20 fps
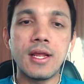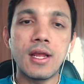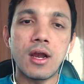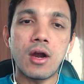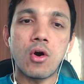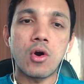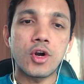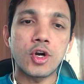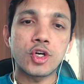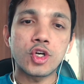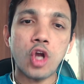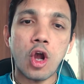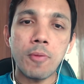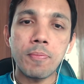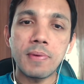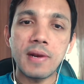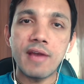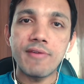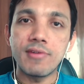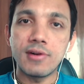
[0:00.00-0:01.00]
on a top
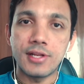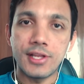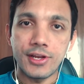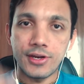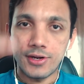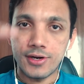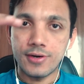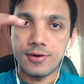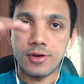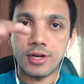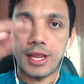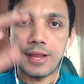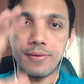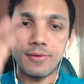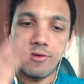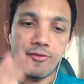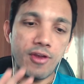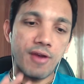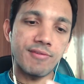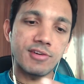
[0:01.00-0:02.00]
level here, okay,
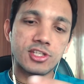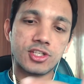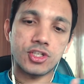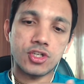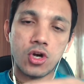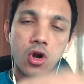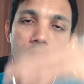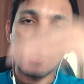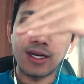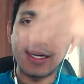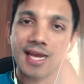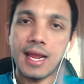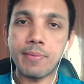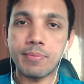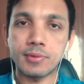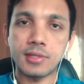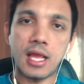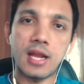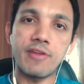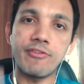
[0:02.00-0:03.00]
if you have a strong
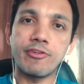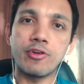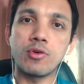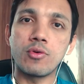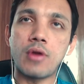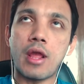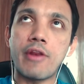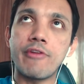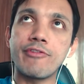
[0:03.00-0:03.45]
depth and if you